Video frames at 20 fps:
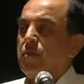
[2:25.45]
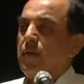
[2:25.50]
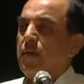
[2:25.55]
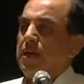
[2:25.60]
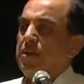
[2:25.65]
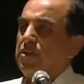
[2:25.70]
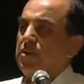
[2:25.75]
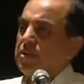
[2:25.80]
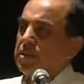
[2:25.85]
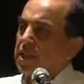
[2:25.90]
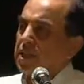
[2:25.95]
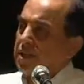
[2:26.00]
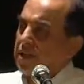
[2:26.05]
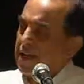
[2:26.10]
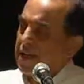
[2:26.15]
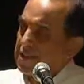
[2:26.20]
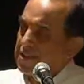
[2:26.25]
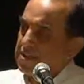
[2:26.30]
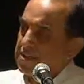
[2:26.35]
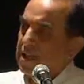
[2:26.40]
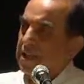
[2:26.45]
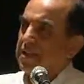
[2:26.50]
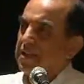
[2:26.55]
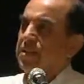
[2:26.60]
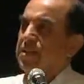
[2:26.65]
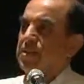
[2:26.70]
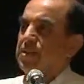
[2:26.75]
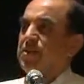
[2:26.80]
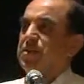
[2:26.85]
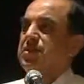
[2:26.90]
Why you tell lies
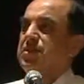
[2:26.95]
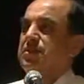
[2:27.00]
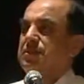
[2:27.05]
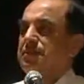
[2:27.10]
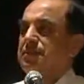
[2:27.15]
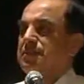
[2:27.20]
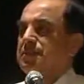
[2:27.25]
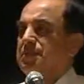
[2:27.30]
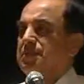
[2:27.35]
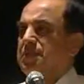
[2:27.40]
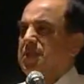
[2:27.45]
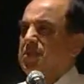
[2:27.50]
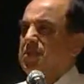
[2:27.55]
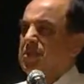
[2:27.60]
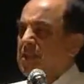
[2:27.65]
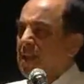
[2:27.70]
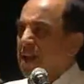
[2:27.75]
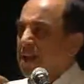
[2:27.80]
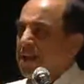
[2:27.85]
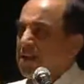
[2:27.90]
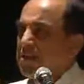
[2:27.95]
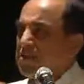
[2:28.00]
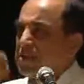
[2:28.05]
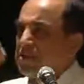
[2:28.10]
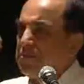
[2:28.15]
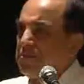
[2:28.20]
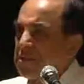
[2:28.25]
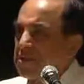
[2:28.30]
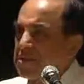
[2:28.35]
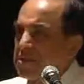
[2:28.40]
like this? Because in our
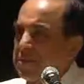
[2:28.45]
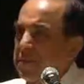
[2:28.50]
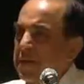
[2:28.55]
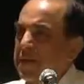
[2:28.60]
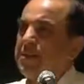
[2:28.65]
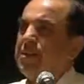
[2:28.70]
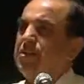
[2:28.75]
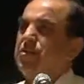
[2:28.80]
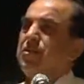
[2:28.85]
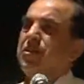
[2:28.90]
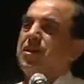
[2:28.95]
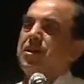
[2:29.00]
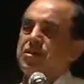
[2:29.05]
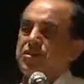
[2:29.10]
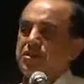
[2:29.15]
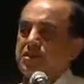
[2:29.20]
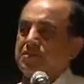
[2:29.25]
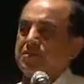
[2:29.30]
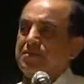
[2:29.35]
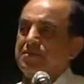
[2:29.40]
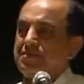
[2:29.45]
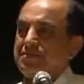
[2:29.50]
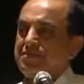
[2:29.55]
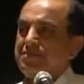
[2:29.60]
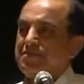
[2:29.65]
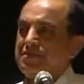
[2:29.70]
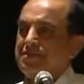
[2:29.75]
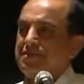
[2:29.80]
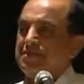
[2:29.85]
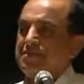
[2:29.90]
country we respect education.
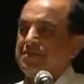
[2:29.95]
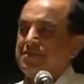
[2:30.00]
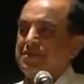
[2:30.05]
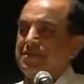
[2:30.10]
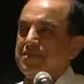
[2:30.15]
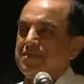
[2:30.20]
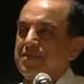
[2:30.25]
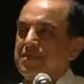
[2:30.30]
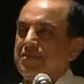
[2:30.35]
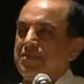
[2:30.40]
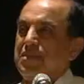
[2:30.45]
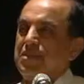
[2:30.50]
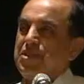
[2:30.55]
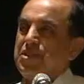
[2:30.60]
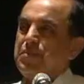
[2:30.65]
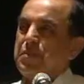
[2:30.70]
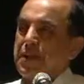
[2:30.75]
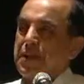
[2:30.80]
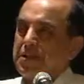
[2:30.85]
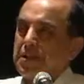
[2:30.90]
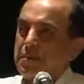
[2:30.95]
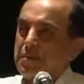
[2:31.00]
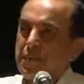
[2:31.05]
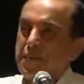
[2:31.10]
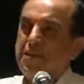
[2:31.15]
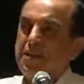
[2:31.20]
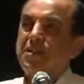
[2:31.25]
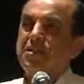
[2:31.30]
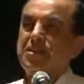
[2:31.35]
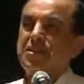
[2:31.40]
We respect the
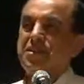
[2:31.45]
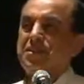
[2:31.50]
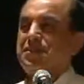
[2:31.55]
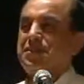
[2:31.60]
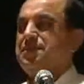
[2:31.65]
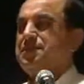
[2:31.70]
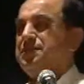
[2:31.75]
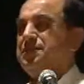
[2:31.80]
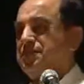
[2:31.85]
Pandit.